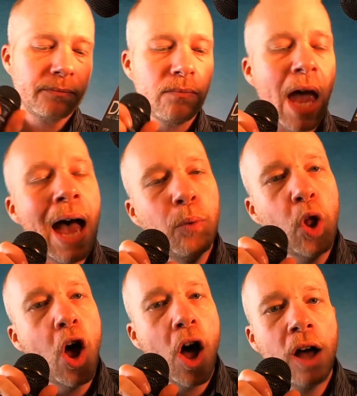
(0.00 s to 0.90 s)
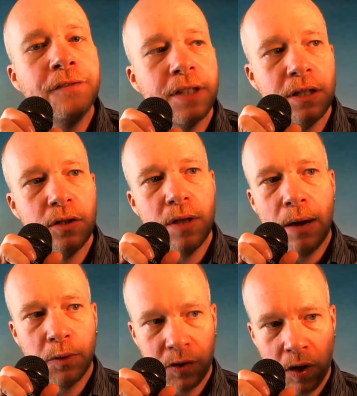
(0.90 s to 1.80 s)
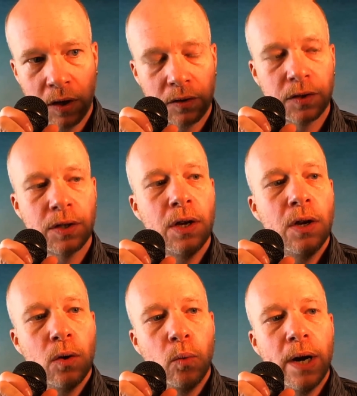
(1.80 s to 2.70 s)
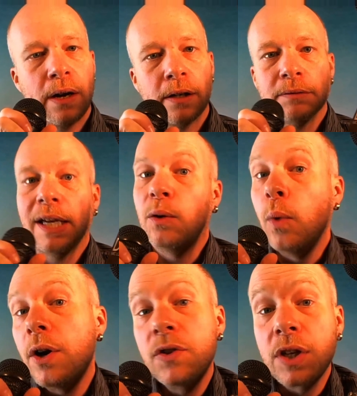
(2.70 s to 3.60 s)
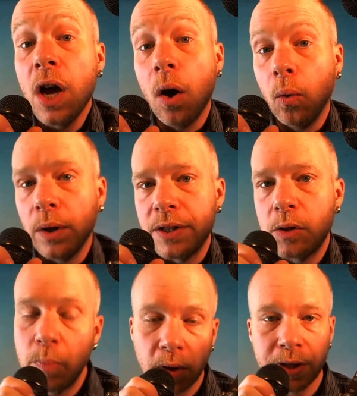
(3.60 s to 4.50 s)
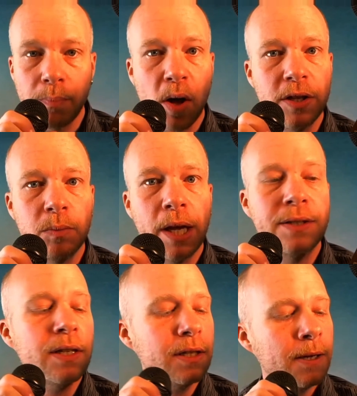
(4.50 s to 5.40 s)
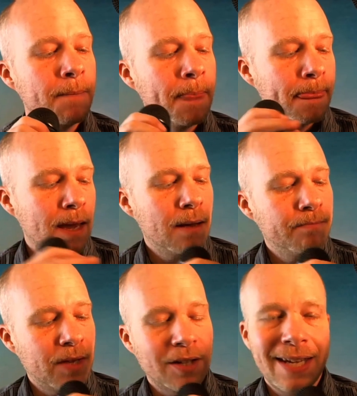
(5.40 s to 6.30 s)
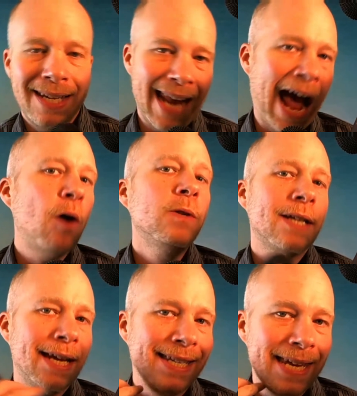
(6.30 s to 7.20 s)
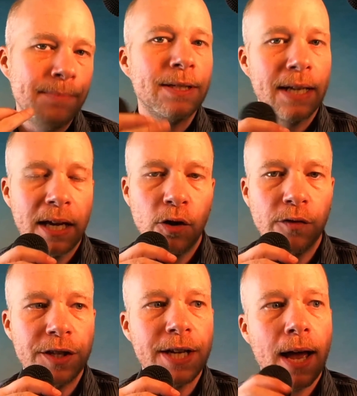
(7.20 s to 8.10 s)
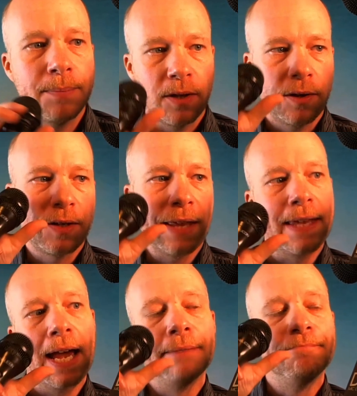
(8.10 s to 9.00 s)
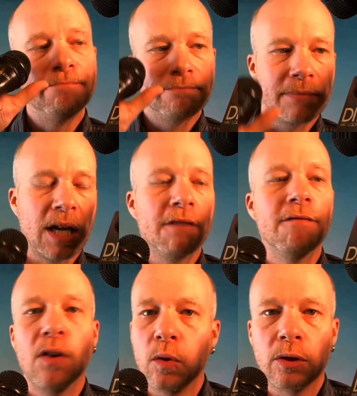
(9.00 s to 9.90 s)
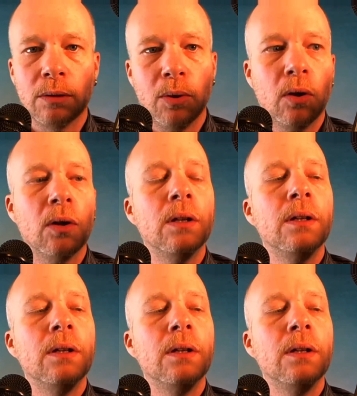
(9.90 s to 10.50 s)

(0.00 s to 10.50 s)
I will often do that with songs where, like, where does it go? Once it's built up all these places, I'll take it out and keep singing over the top so that it's got that kind of vulnerable,